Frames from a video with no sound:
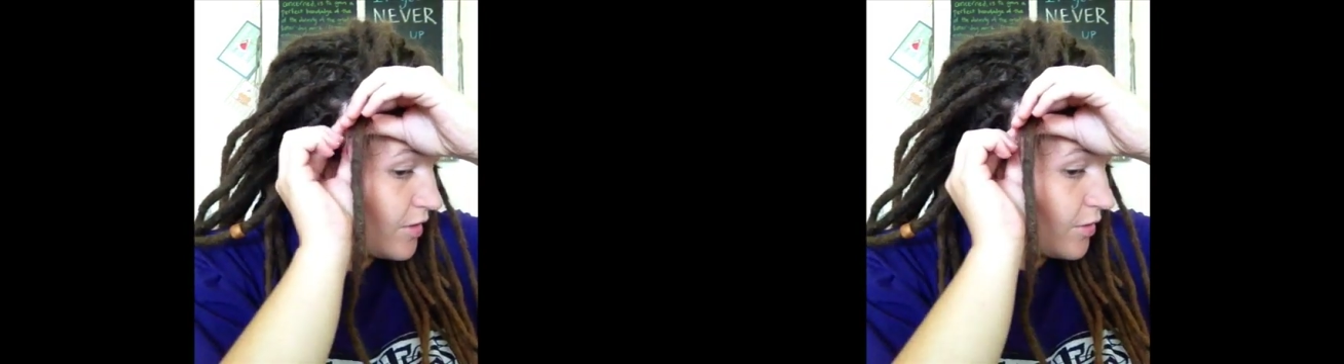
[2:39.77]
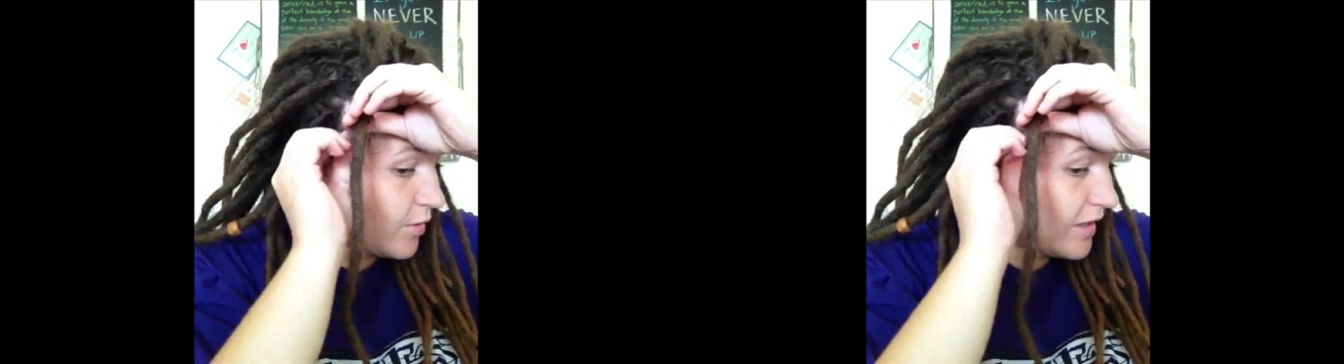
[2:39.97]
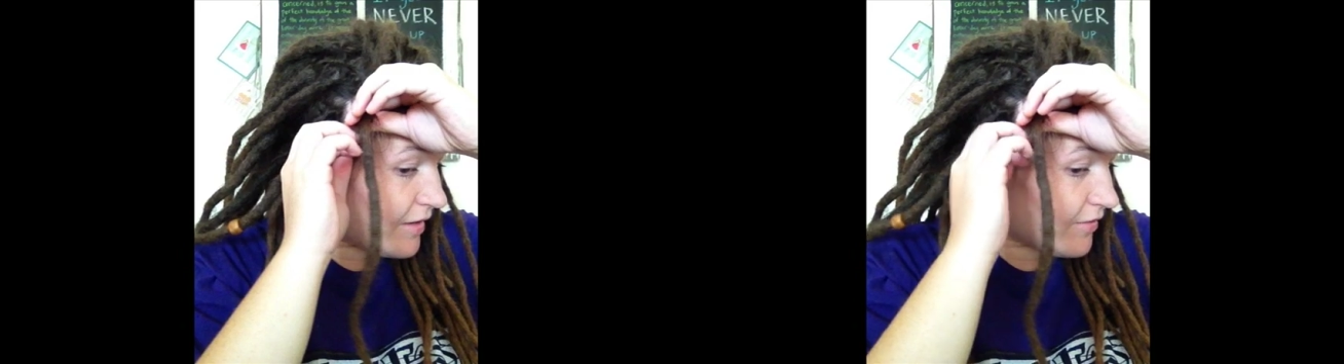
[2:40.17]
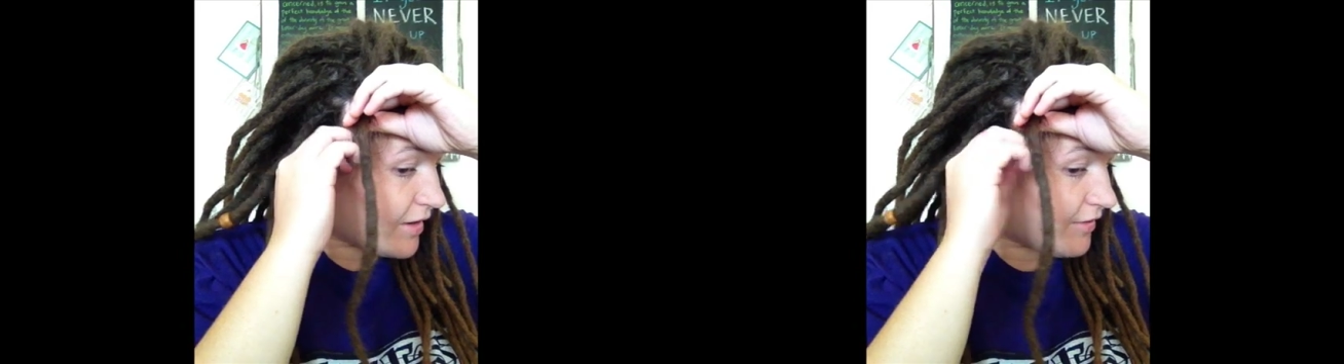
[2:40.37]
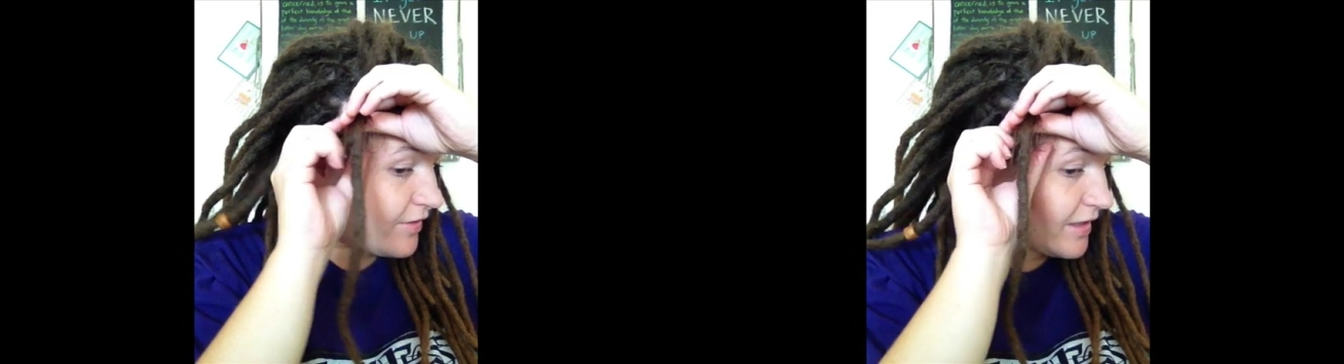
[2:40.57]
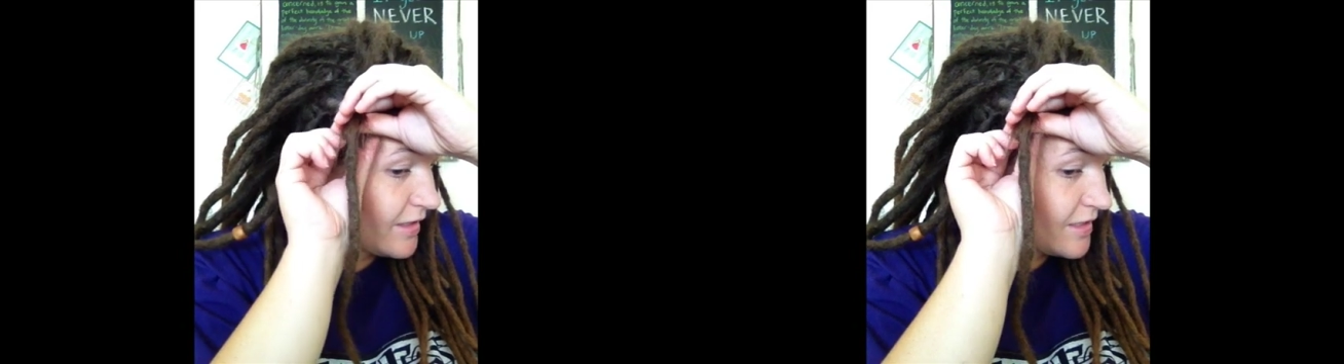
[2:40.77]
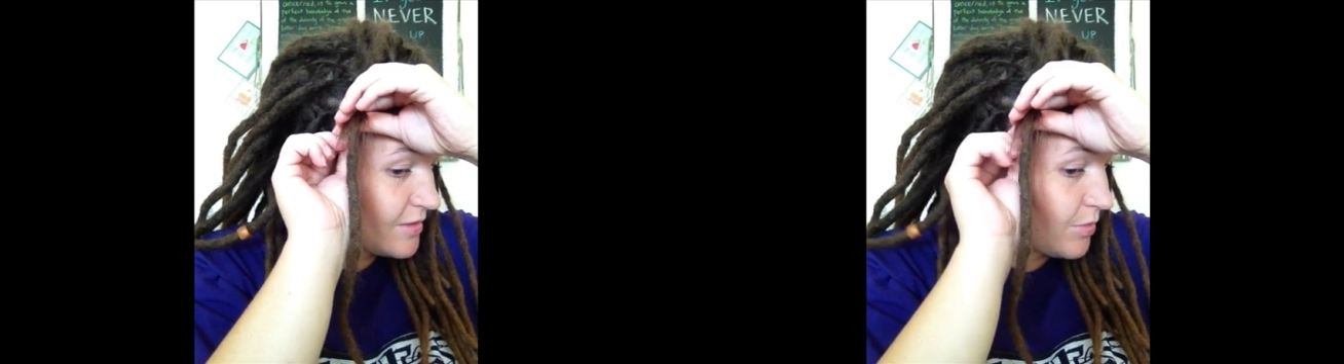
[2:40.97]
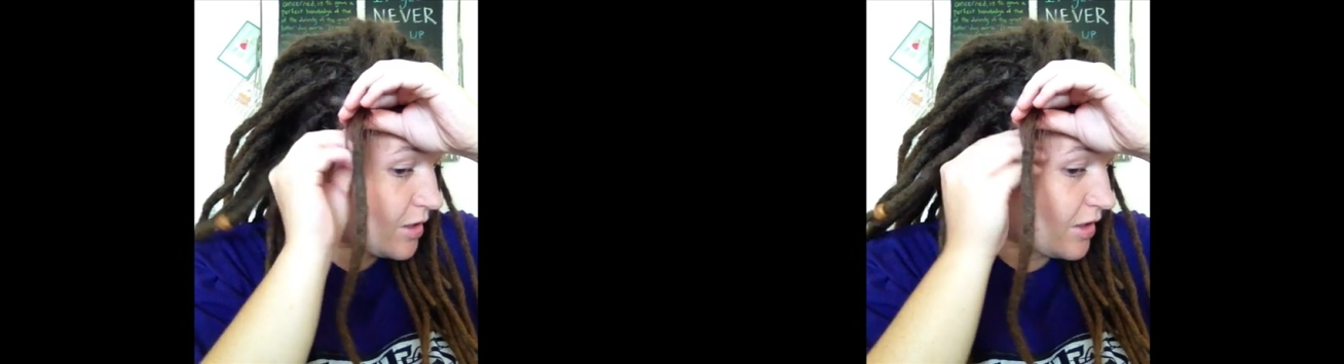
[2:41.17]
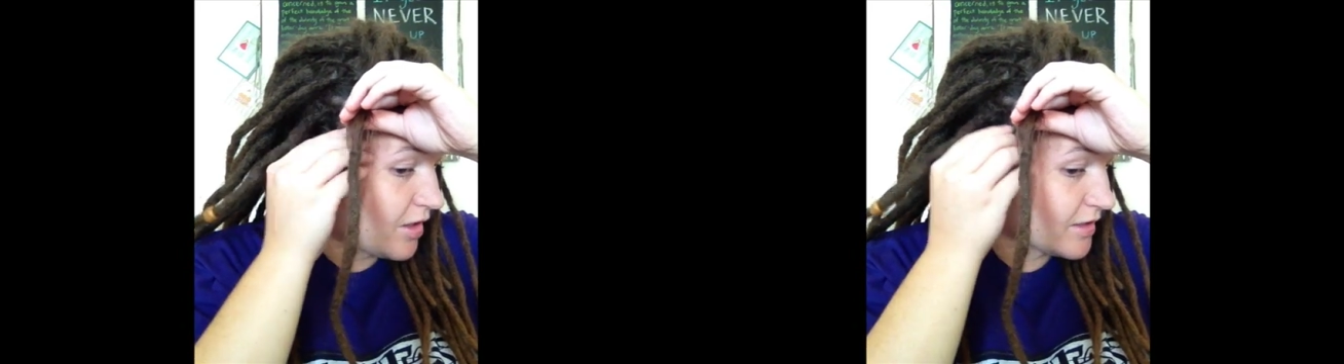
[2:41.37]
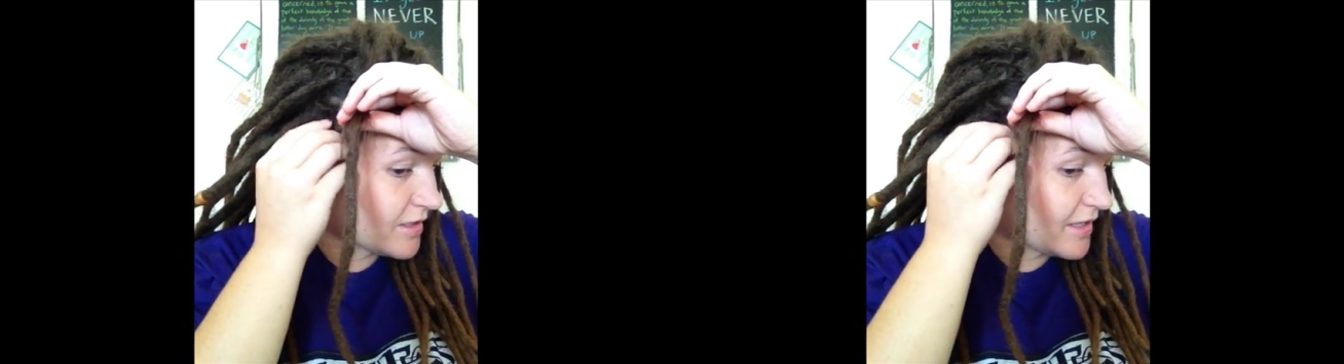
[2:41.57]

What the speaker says: whatever I feel like doesn't belong to